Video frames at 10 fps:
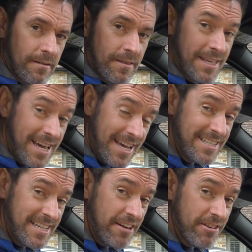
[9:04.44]
The
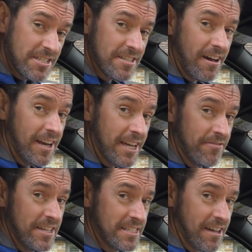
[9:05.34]
interior styling of
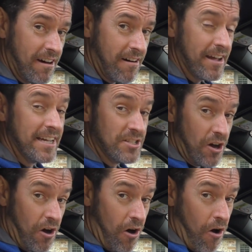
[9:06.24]
this car is
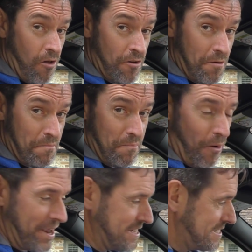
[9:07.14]
on
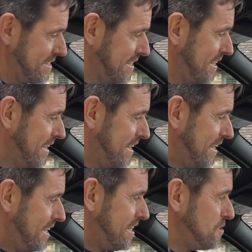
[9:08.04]
point.
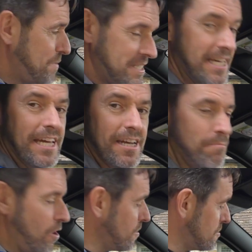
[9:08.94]
This particular
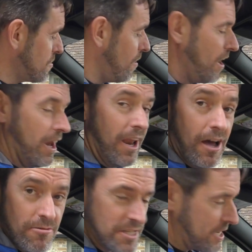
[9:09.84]
model's got
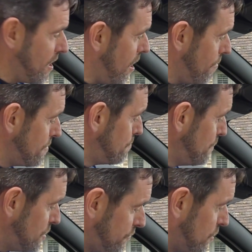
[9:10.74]
loads of carbon, beautiful